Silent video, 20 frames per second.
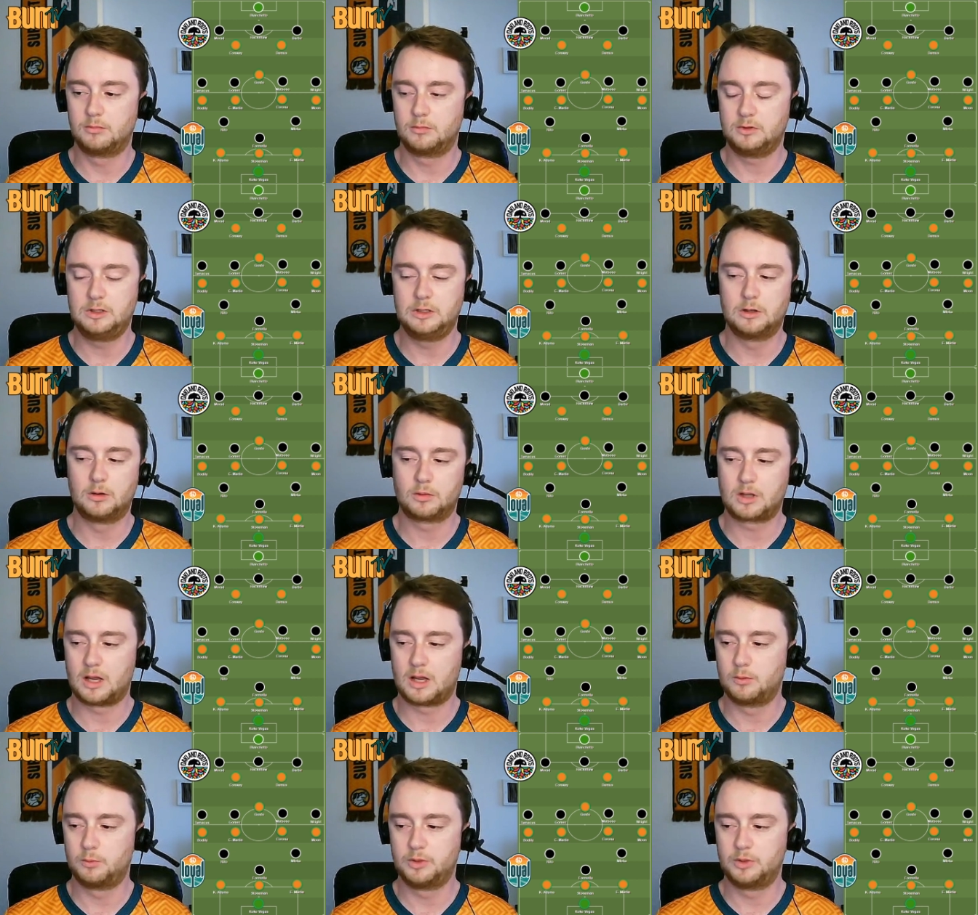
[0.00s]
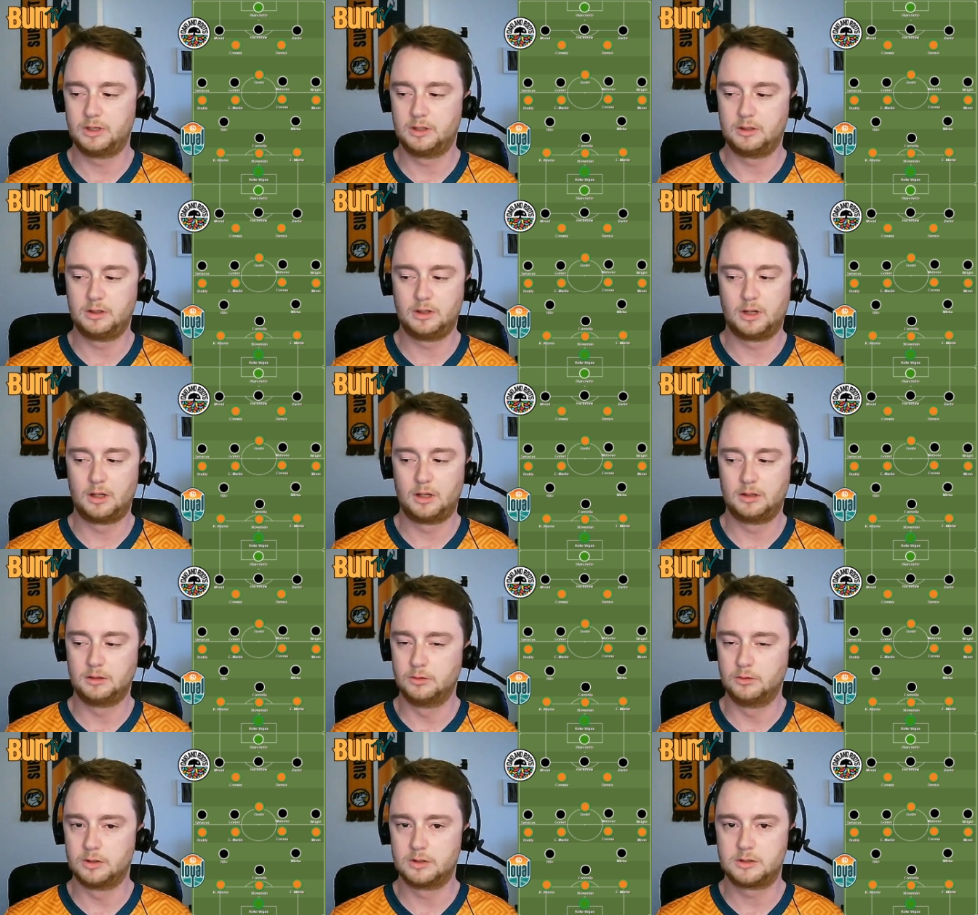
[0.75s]
you know, kind of we
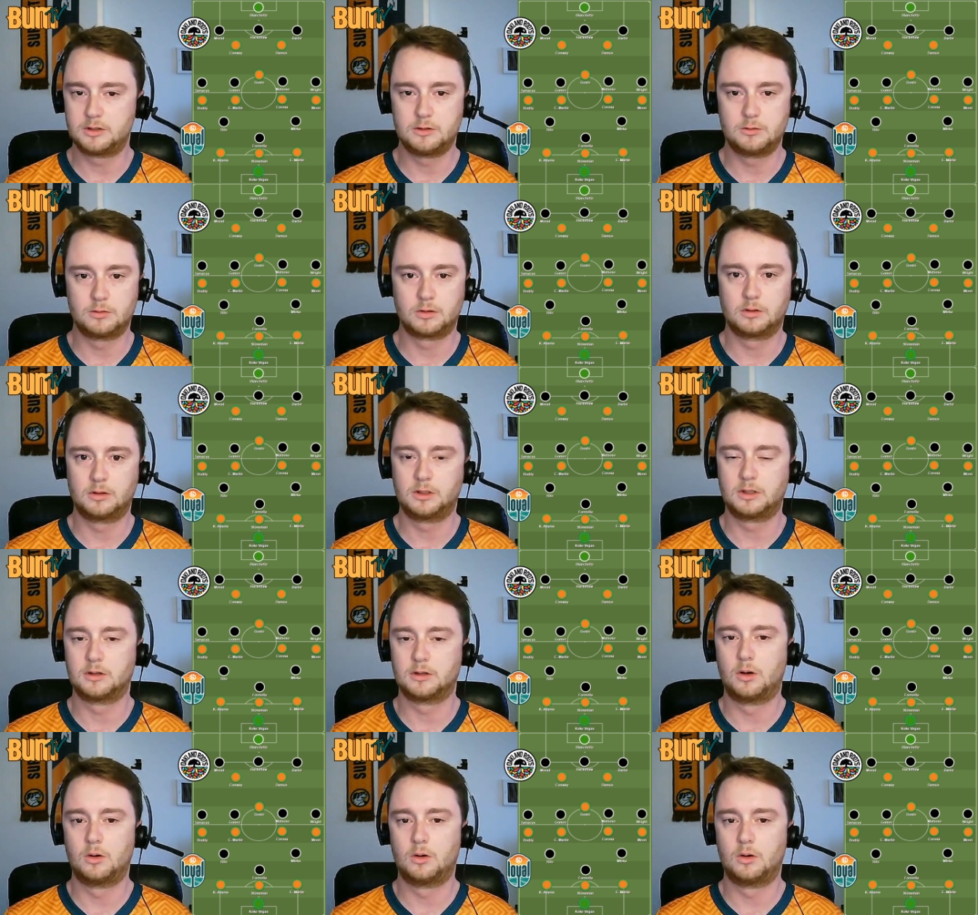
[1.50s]
alluded to earlier,